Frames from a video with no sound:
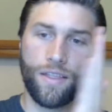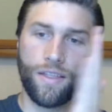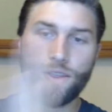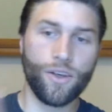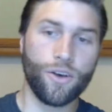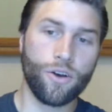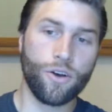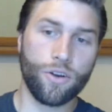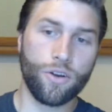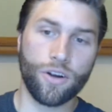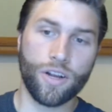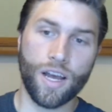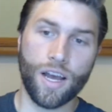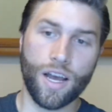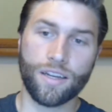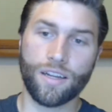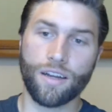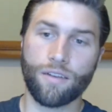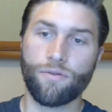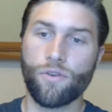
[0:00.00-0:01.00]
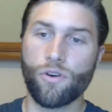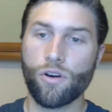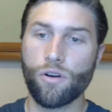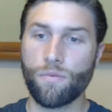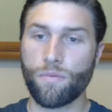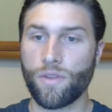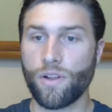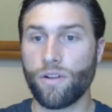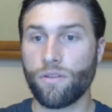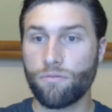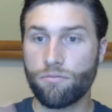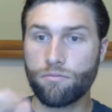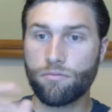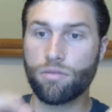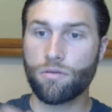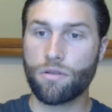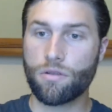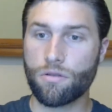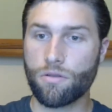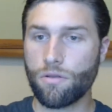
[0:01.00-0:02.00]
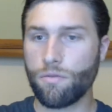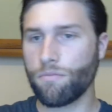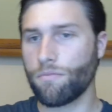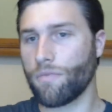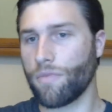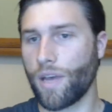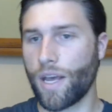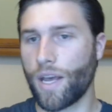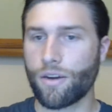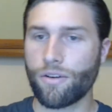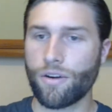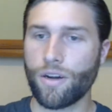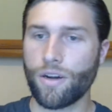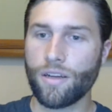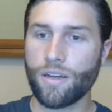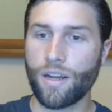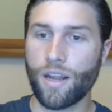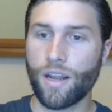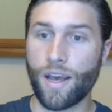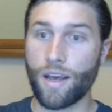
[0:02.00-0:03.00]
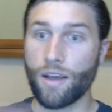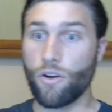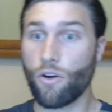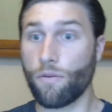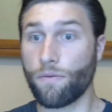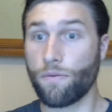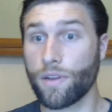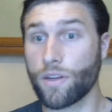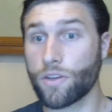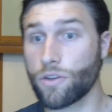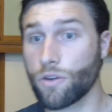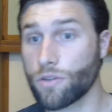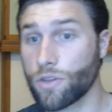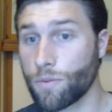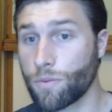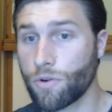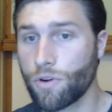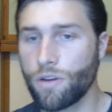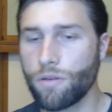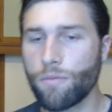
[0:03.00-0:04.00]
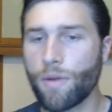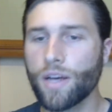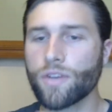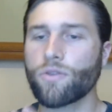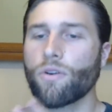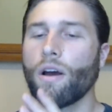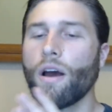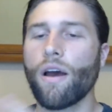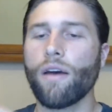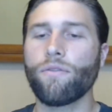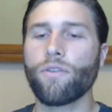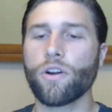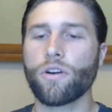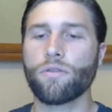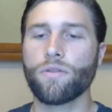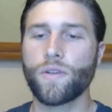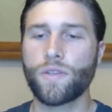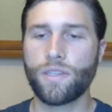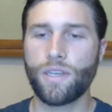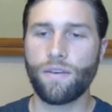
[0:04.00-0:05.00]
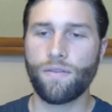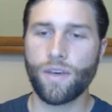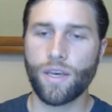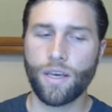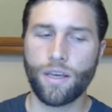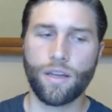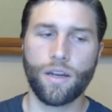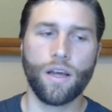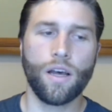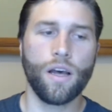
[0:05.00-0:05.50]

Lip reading: They'll go to your contact form, they'll enter it in, and hopefully it shows up in your inbox however you're receiving it.